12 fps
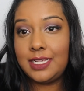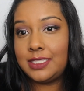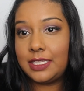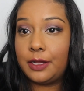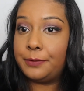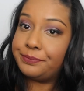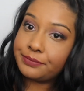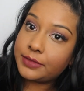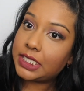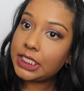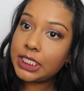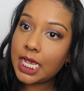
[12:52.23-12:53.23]
so
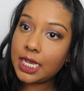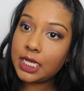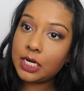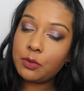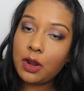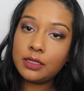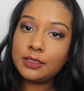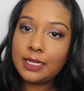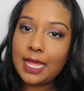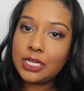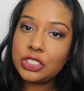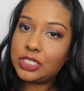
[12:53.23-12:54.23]
I'm not gonna rock the
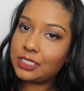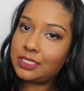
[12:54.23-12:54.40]
lashes.